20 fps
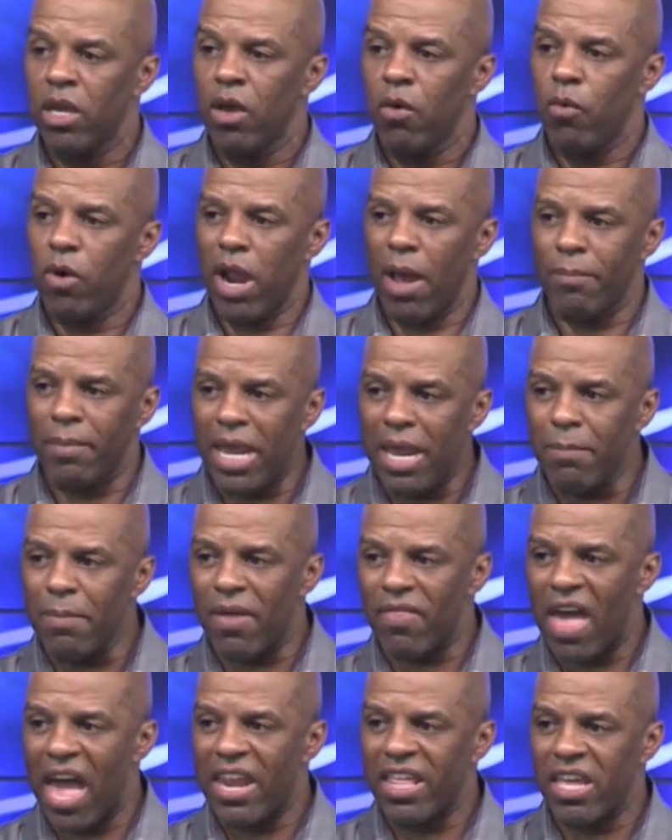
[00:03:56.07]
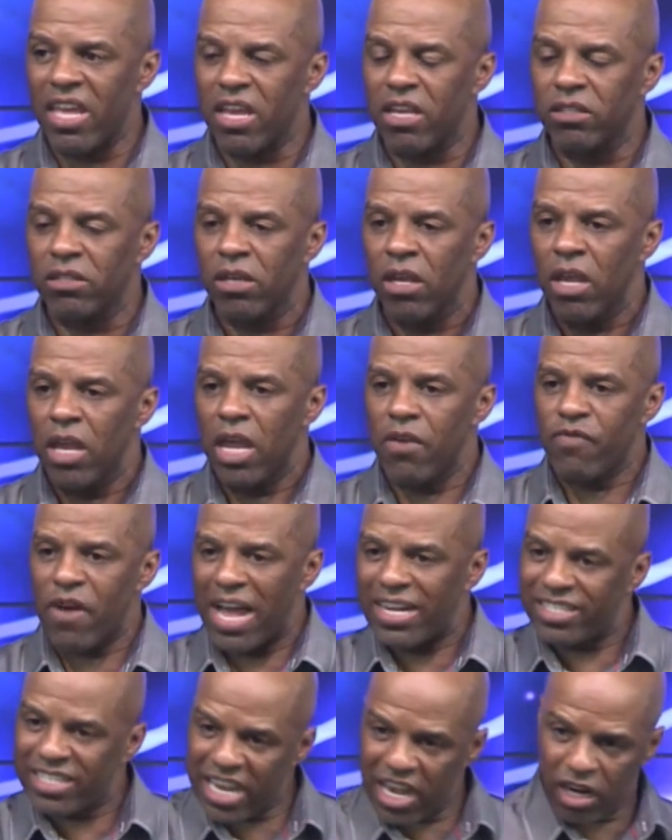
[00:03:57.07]
What I mean by that is, if I
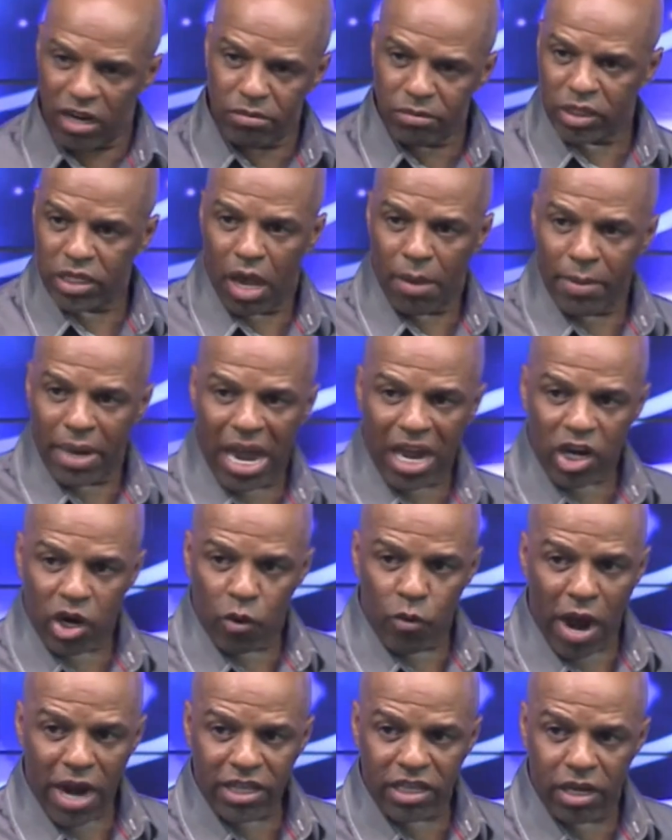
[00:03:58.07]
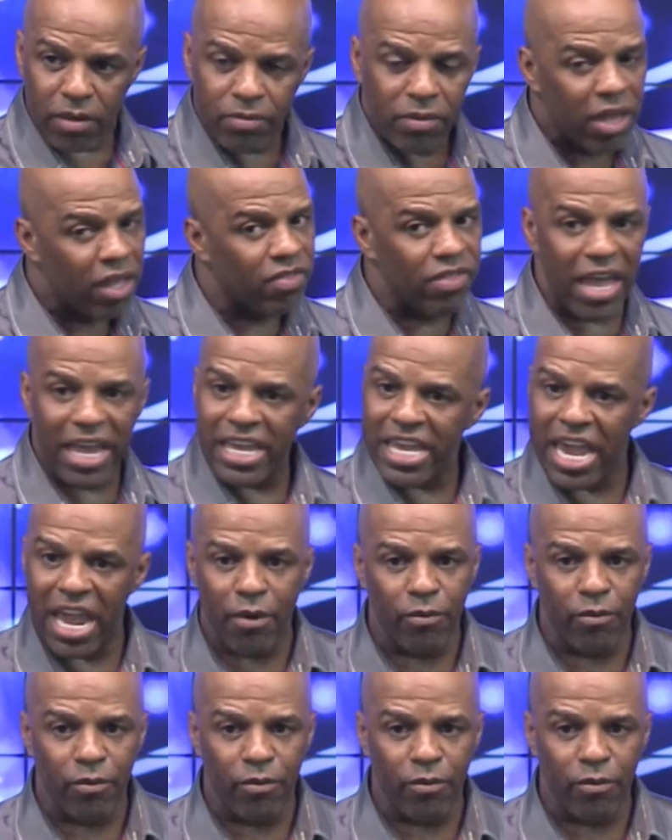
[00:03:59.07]
tell them something and I correct them, they can't